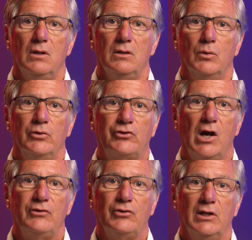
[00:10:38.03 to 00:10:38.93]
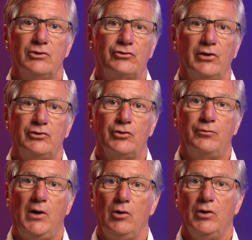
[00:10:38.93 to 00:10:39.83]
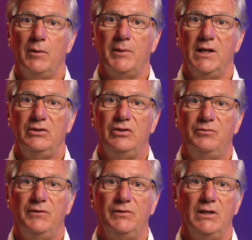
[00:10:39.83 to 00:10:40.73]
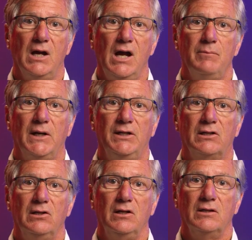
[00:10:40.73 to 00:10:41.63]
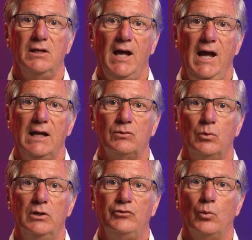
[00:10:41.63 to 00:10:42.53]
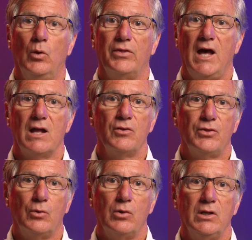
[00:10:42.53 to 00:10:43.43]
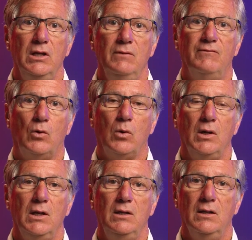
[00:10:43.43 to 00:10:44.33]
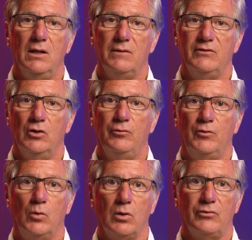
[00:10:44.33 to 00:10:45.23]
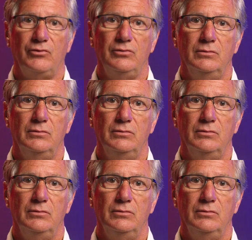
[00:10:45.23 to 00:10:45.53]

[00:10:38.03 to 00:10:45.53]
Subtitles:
The Wisconsin legislature followed up in 1859 by declaring the act was without authority, void, and of no force.